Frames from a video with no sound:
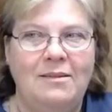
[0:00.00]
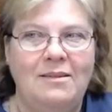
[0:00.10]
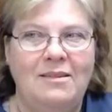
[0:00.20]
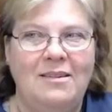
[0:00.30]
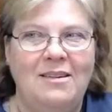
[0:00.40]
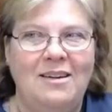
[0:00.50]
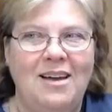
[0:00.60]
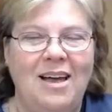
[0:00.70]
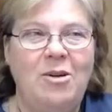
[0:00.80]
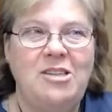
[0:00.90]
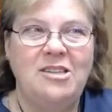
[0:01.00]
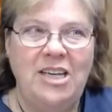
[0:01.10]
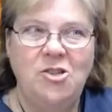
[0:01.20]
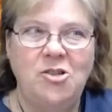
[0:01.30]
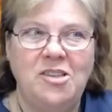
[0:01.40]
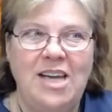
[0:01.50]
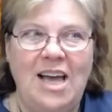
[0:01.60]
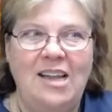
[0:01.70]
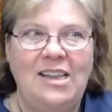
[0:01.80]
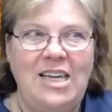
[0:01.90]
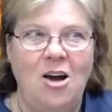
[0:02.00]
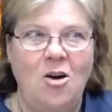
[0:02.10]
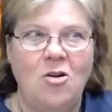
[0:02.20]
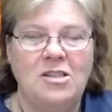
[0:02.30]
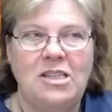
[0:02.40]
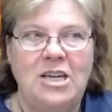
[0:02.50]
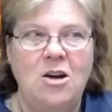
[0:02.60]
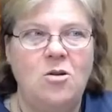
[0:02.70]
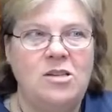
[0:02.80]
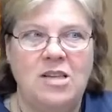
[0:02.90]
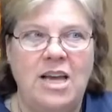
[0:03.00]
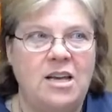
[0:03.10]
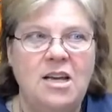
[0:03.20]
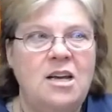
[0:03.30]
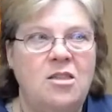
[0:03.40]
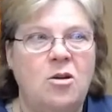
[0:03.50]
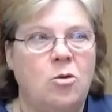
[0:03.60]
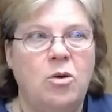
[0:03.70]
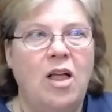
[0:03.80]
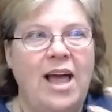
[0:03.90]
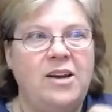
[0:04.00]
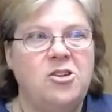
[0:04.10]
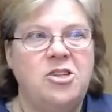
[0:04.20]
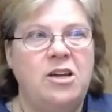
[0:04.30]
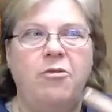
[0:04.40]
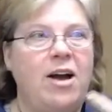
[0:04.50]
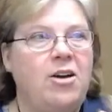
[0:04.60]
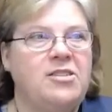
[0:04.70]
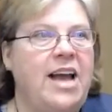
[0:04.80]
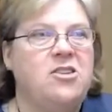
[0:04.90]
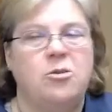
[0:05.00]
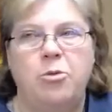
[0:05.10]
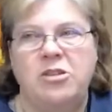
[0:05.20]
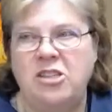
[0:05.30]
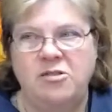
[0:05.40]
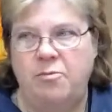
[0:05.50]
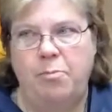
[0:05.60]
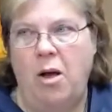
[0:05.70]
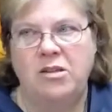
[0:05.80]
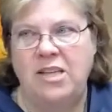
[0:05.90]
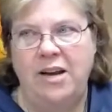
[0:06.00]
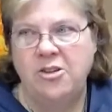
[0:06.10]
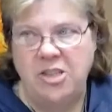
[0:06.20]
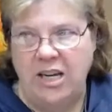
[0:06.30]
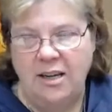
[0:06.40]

Huh. And which is interesting on a Leo, because Leo is like, they're real high energy. Fire signs we're just balls of energy.